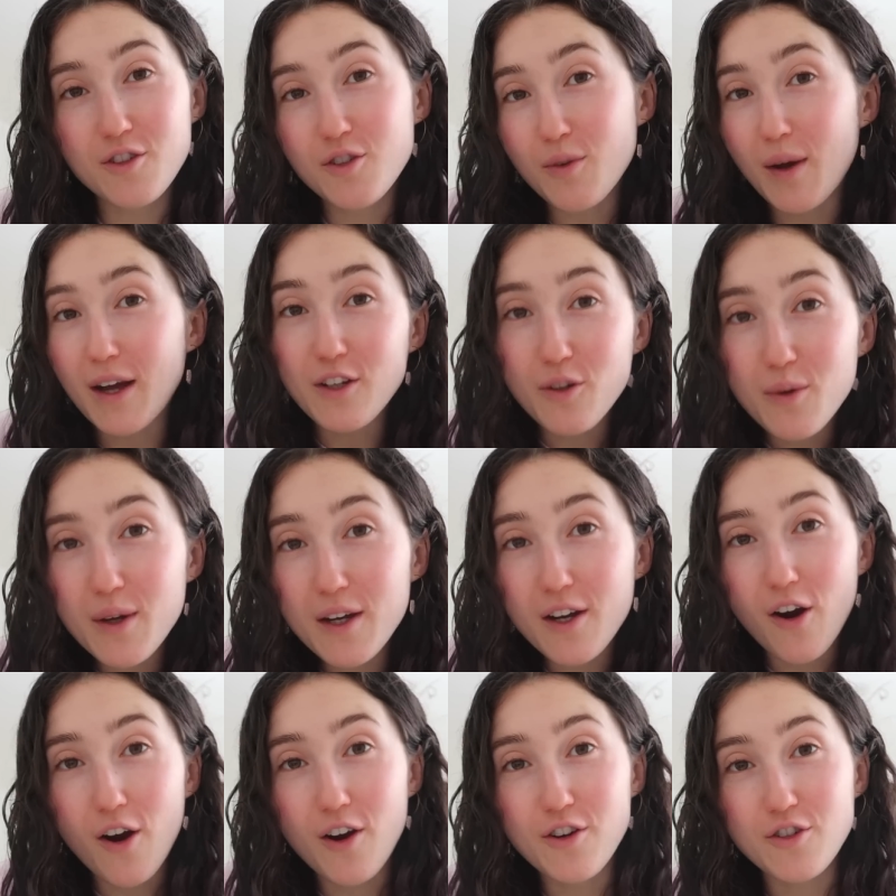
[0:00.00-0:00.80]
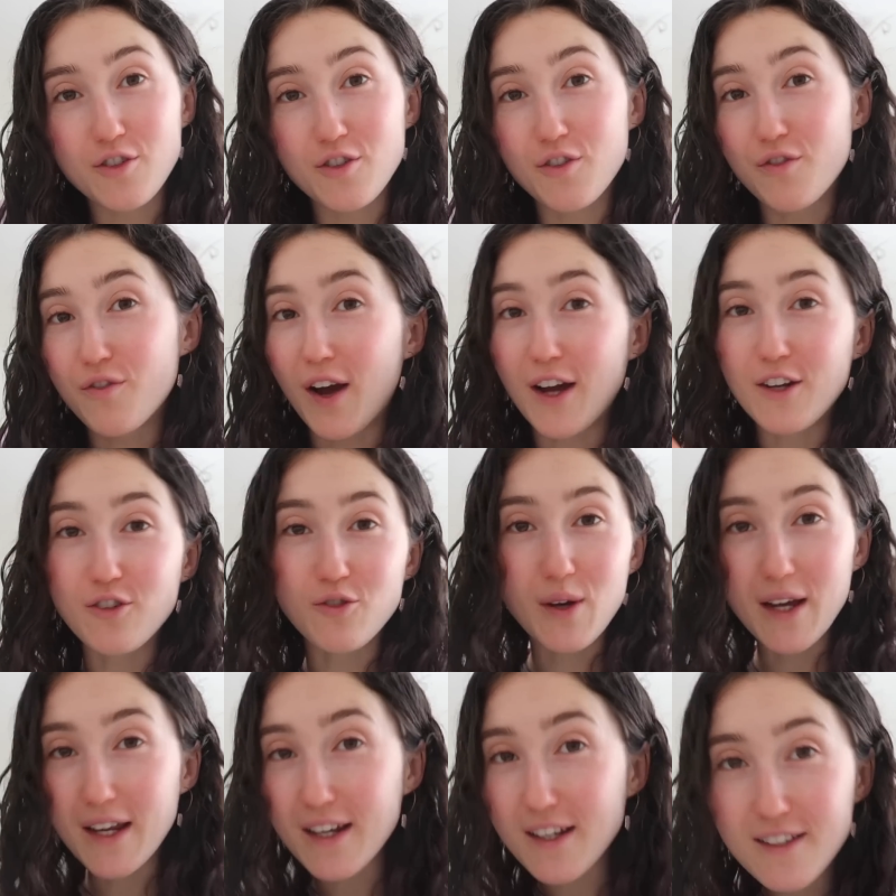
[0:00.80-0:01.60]
So I do encourage you to find
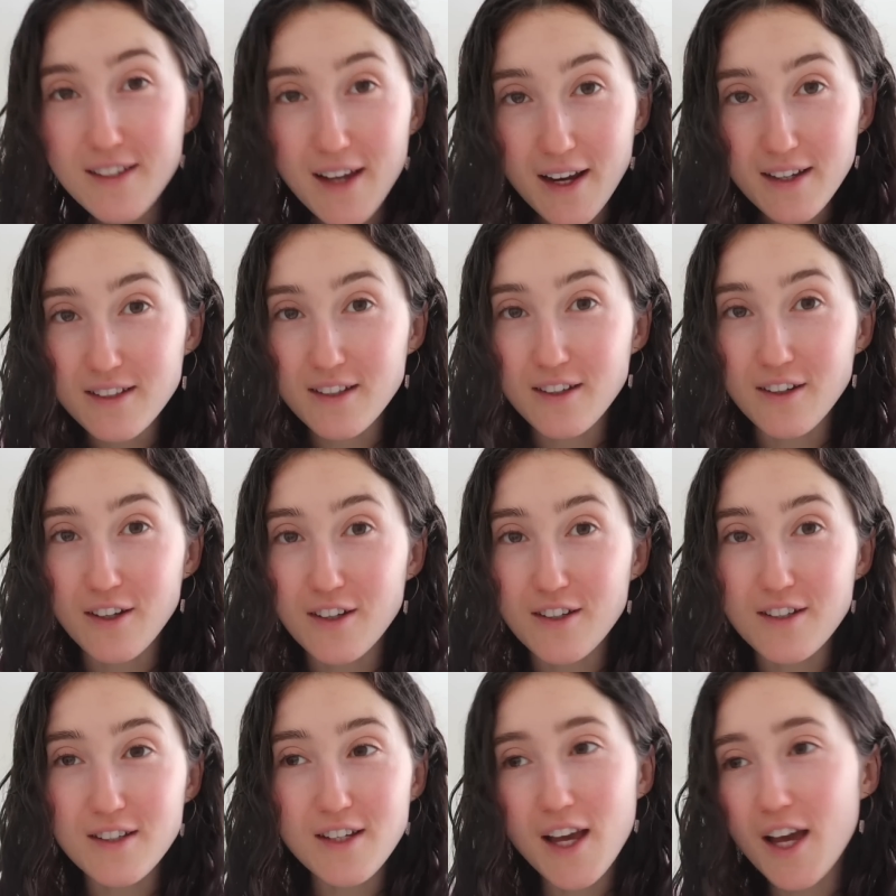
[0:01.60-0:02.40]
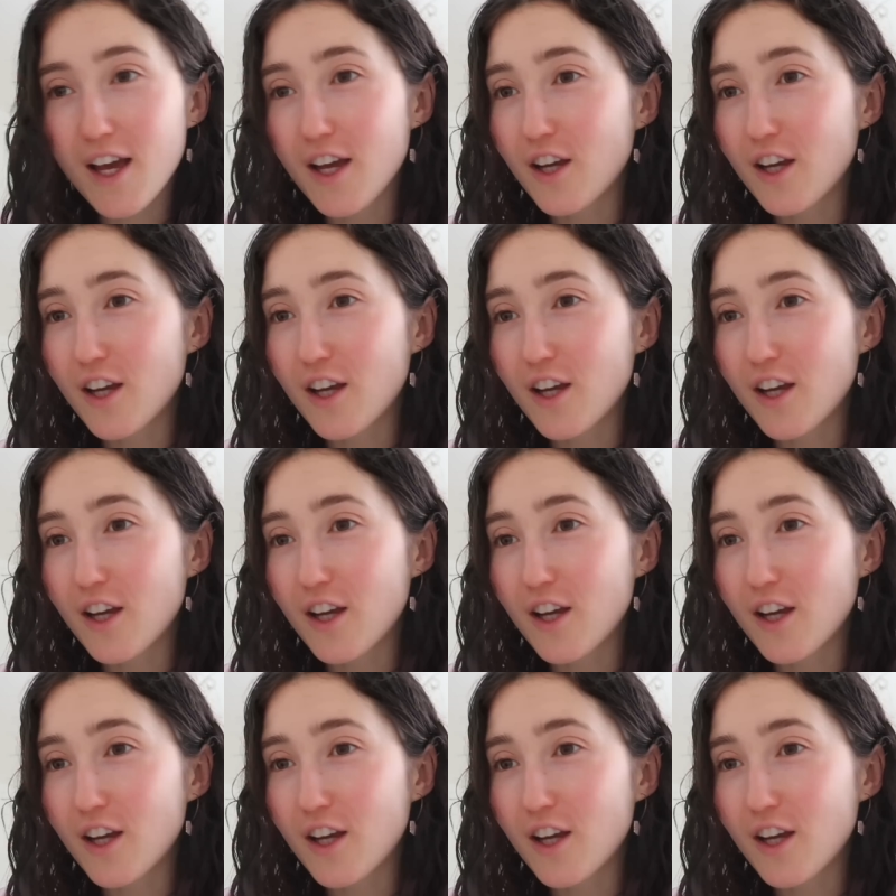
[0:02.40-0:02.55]
your inner sexiness.